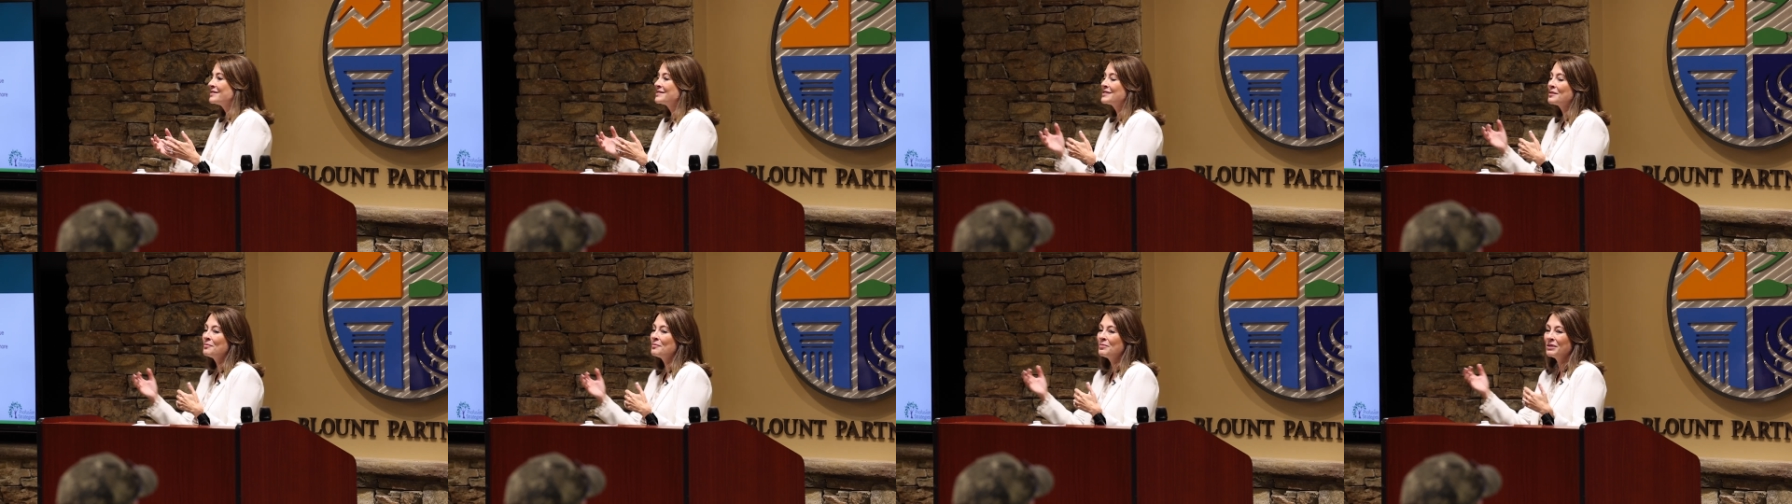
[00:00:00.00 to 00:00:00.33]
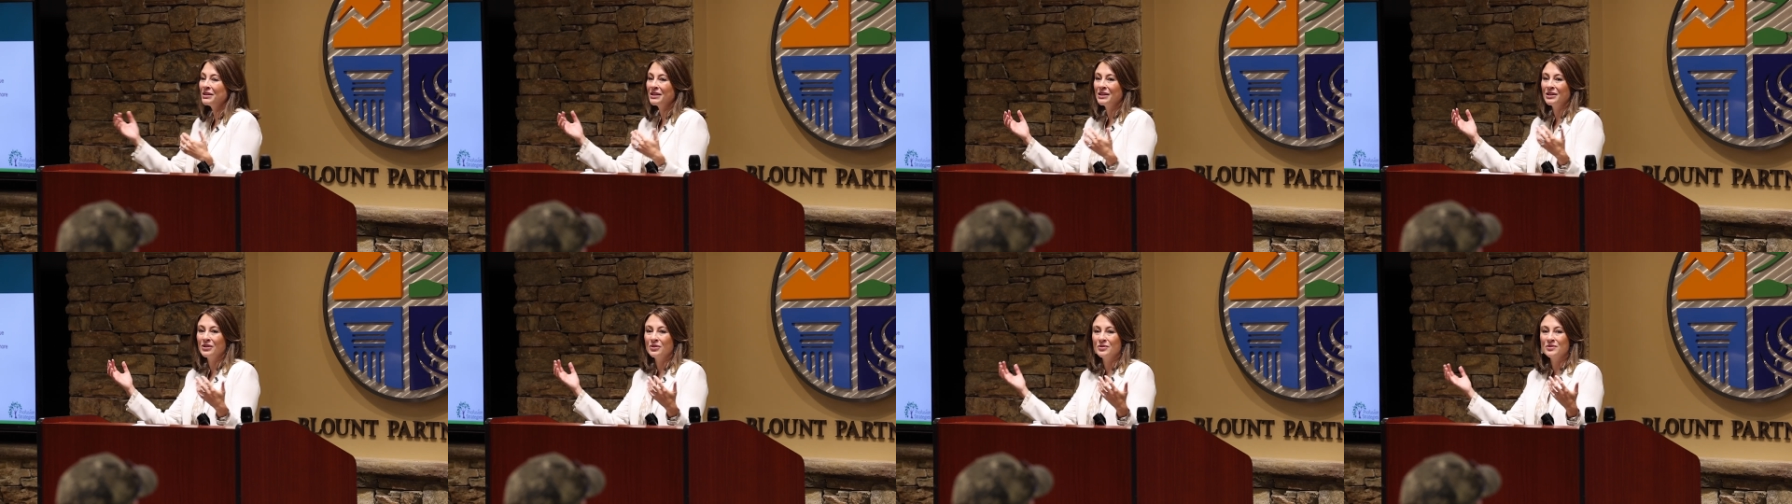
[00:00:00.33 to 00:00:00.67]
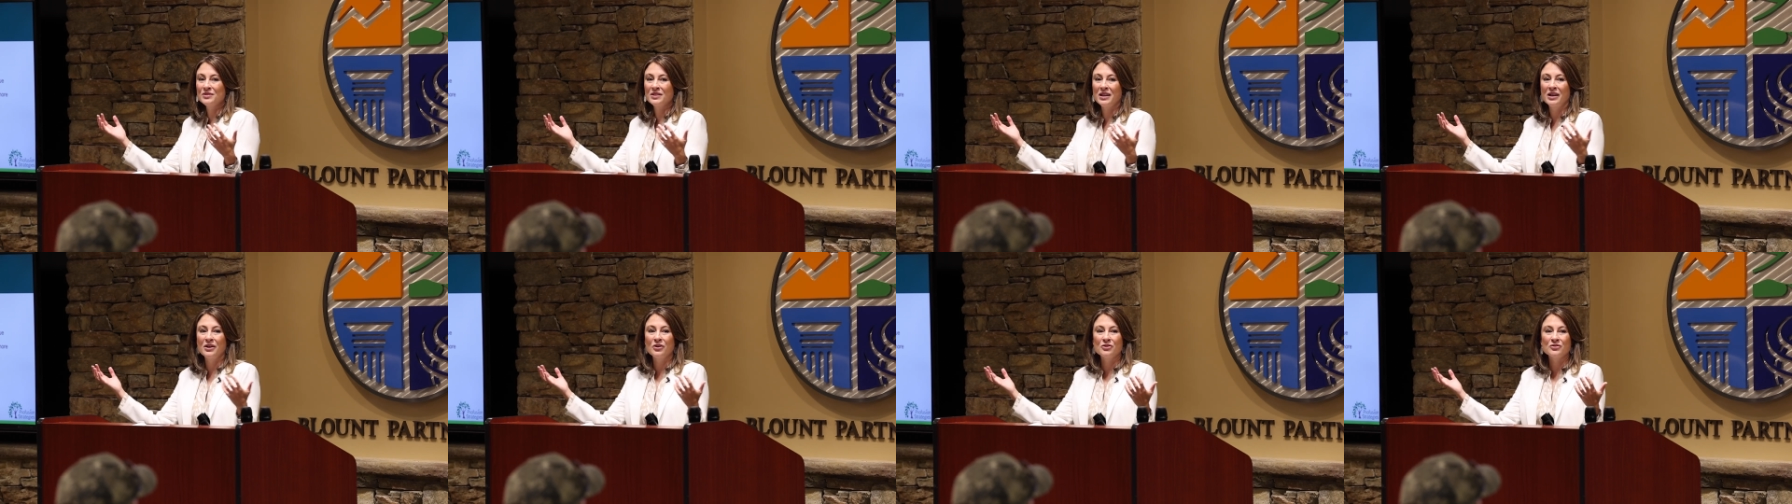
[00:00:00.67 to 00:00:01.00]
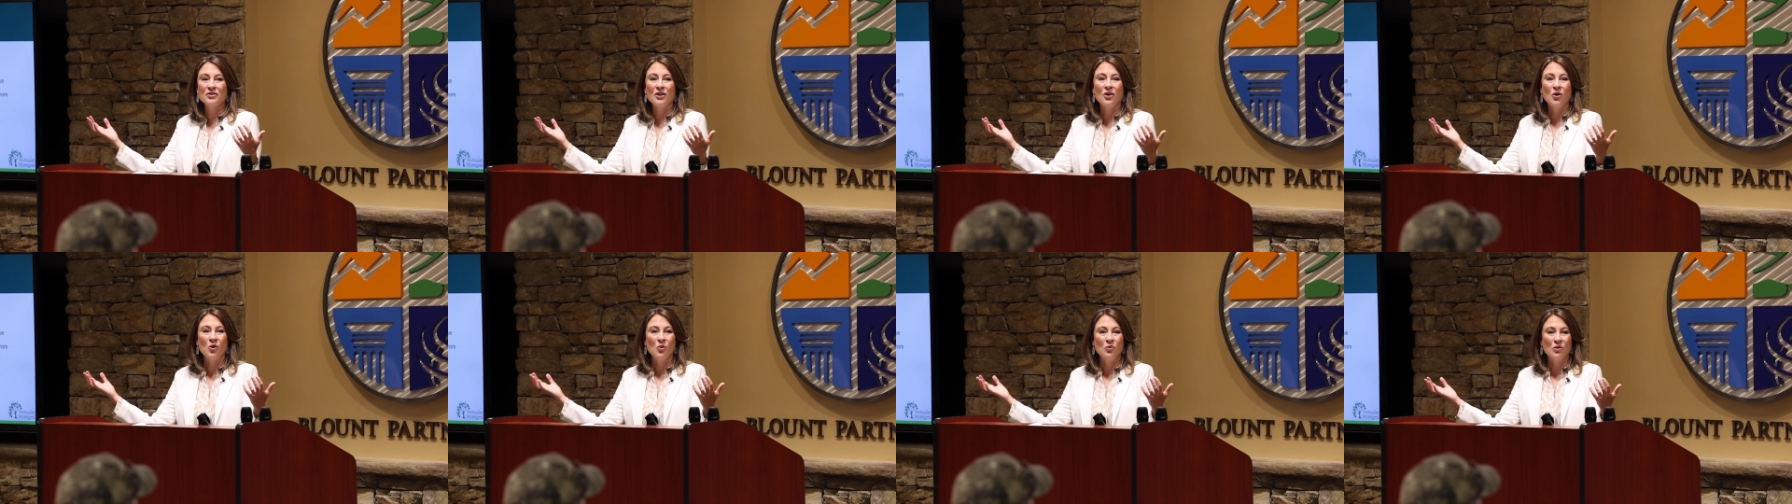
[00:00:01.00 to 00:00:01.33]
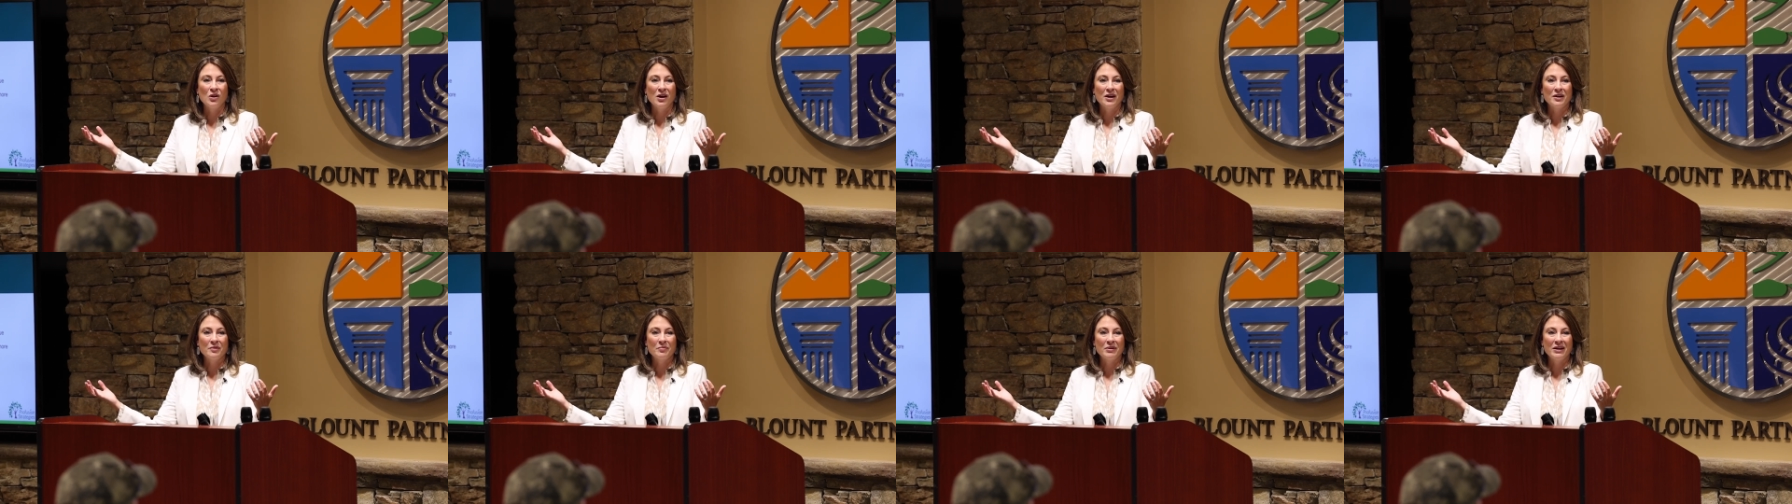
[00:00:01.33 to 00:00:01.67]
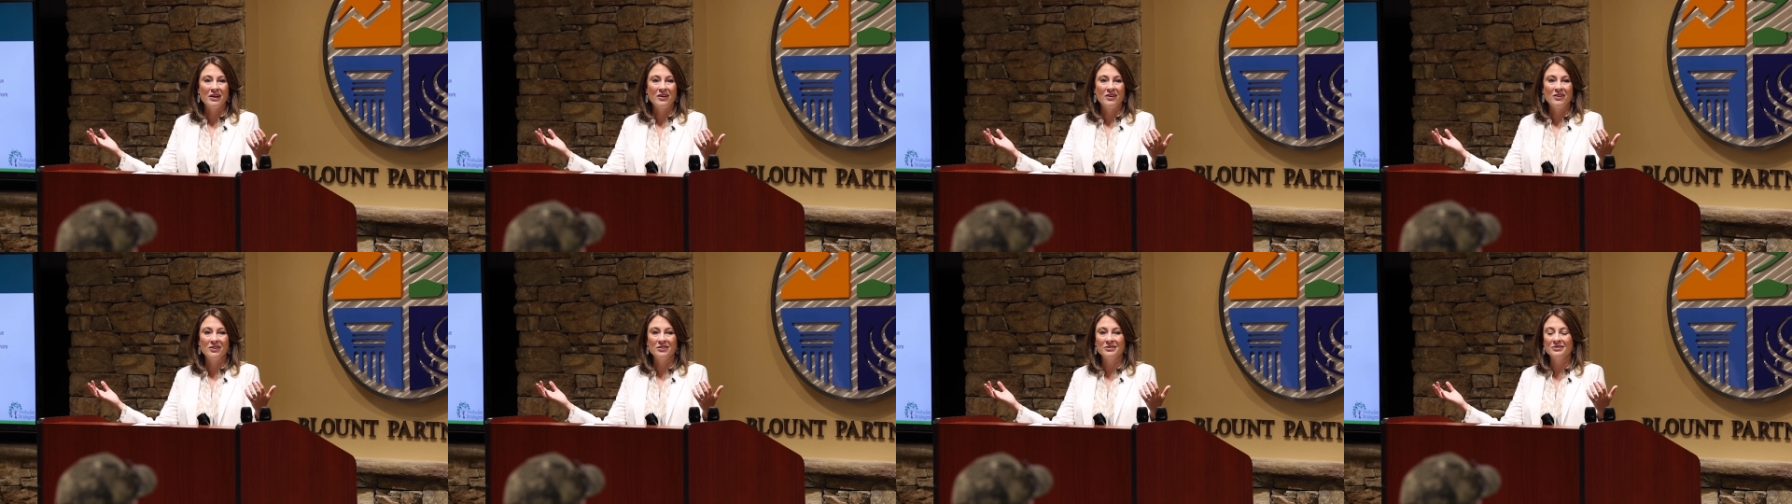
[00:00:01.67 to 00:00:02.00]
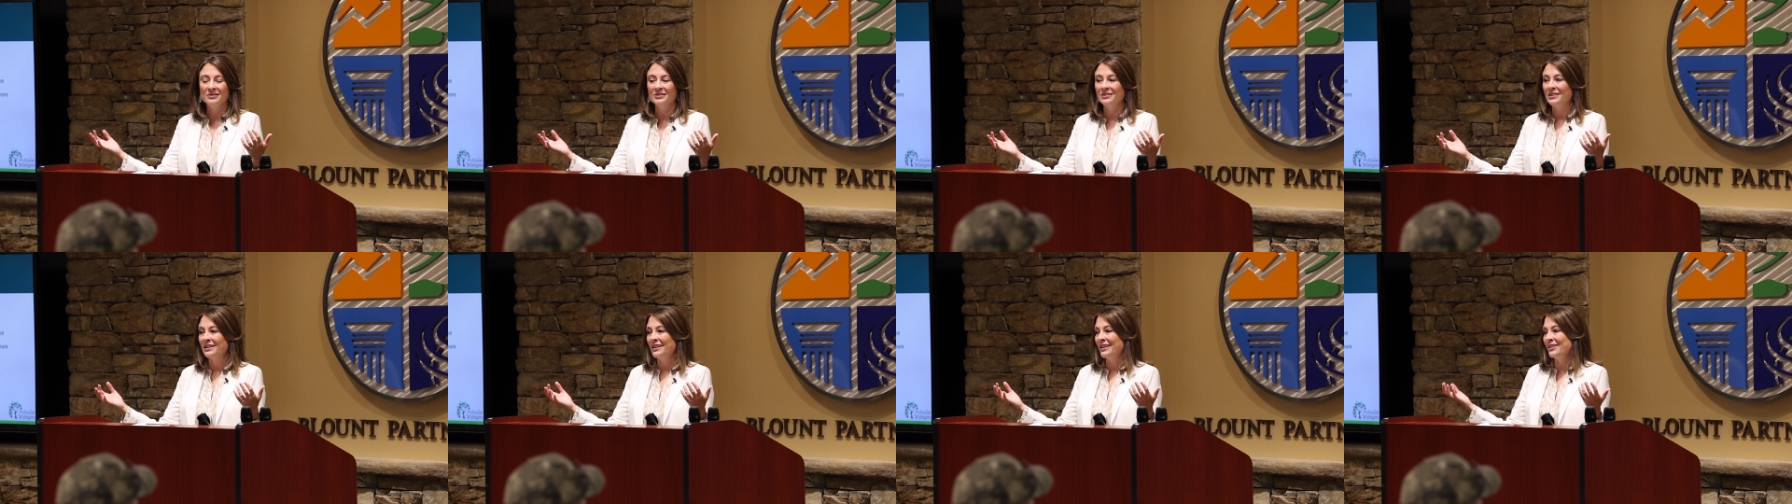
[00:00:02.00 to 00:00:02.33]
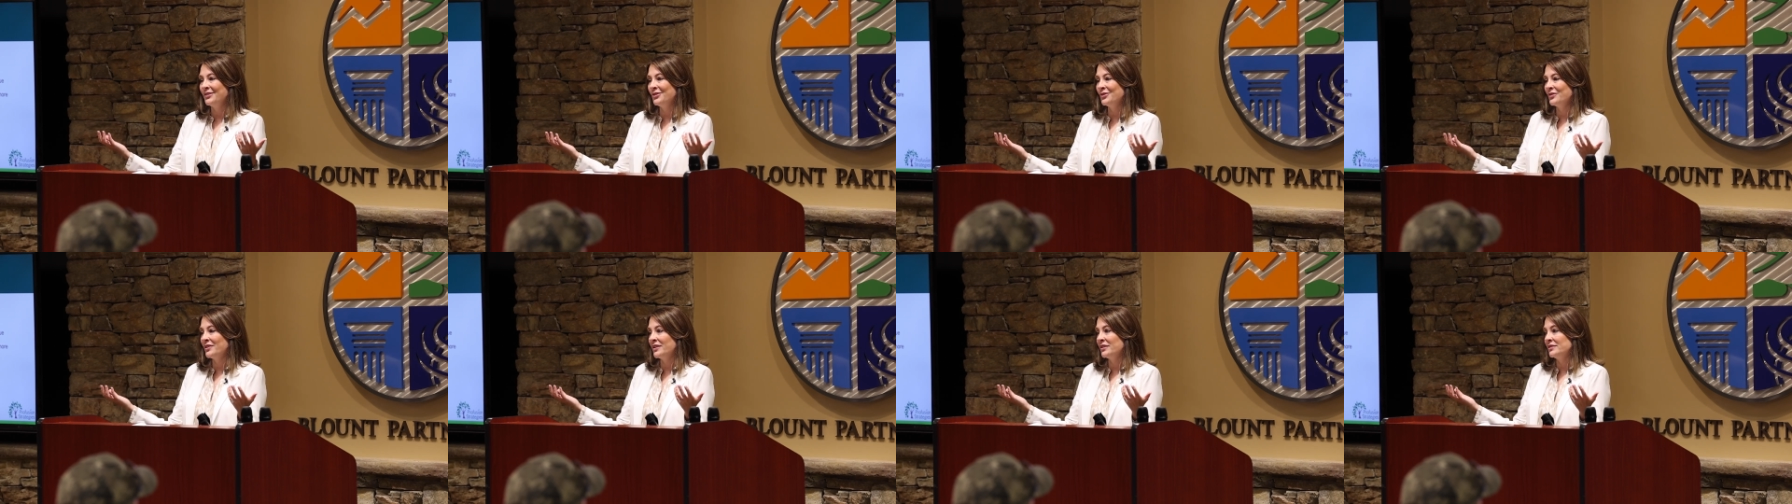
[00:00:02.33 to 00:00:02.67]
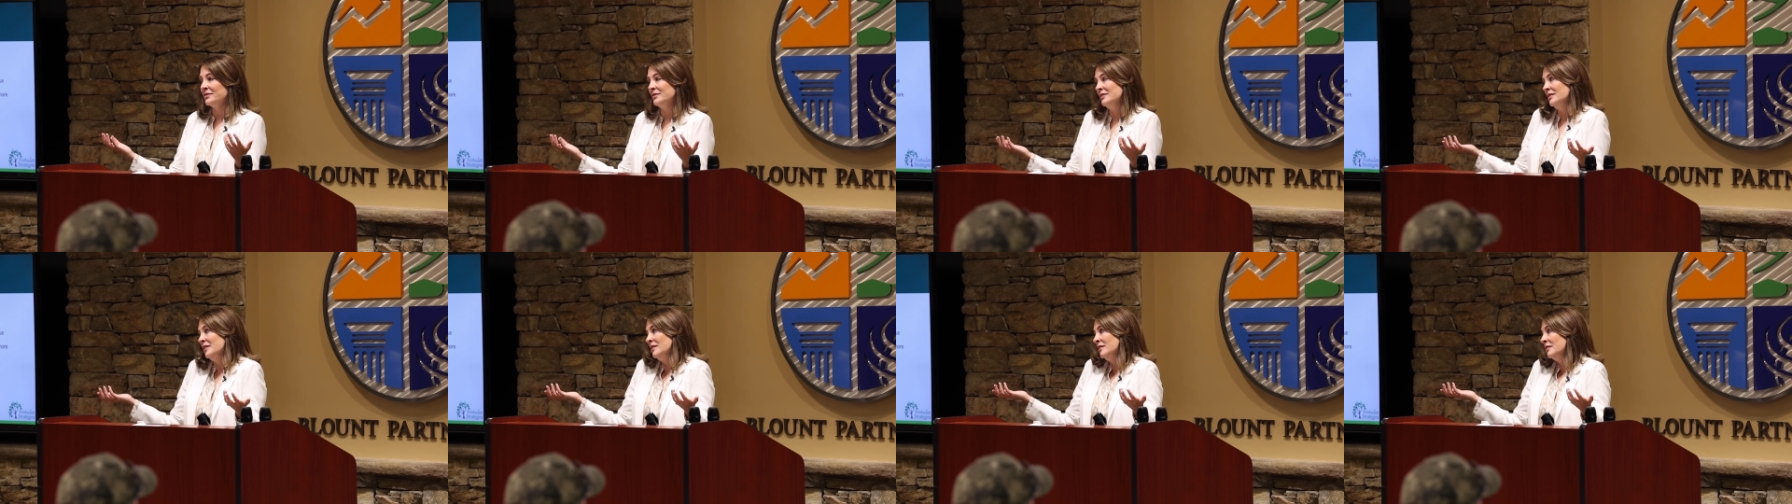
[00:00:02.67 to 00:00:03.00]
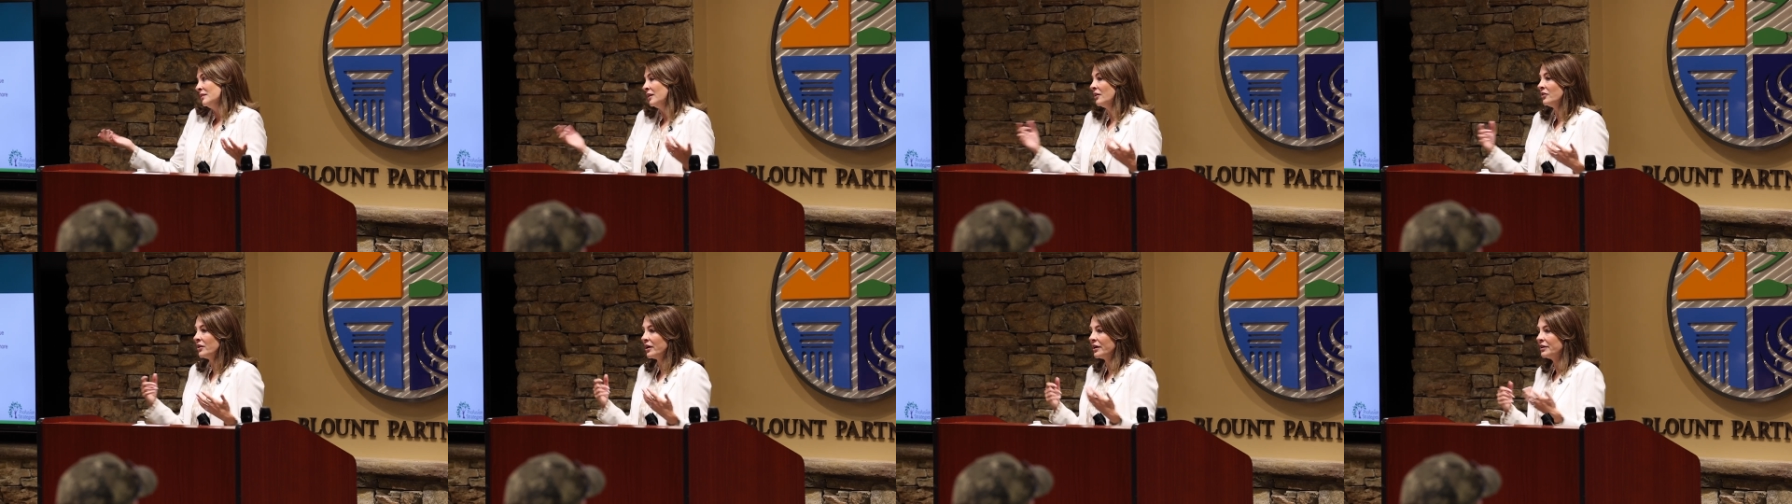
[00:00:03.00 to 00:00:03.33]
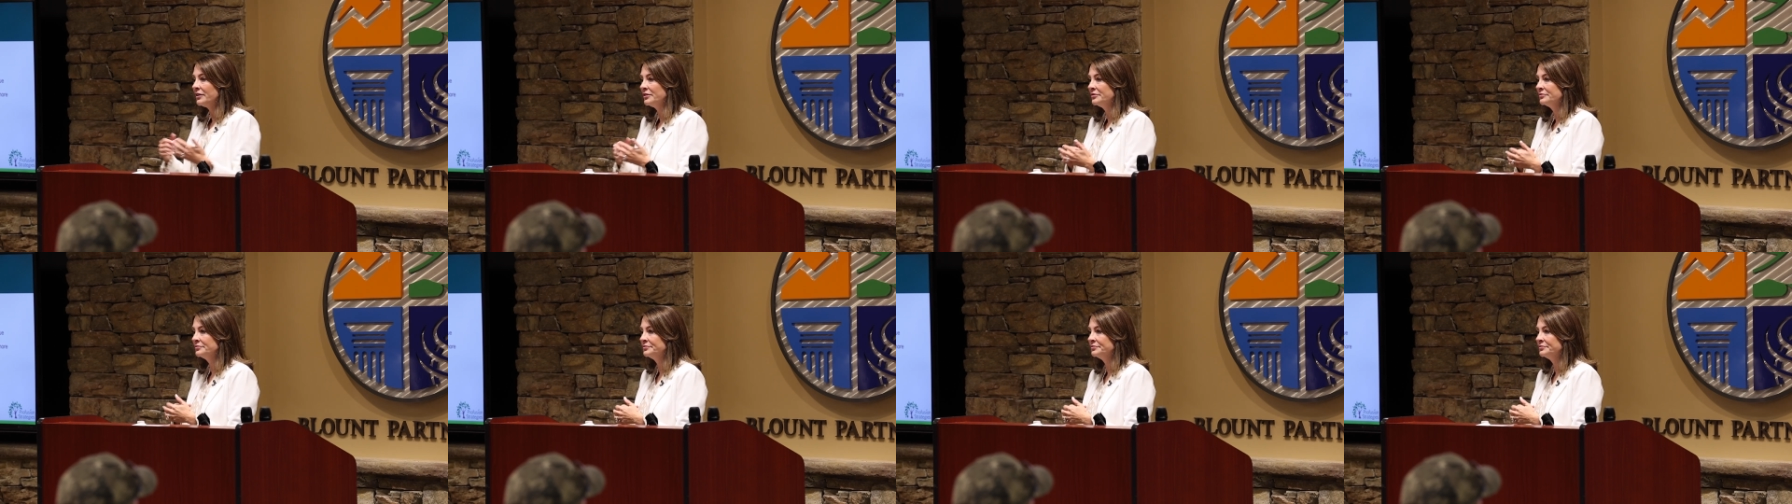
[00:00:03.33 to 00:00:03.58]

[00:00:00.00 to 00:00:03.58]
somebody else cares a whole lot about, and you're like, yeah, okay.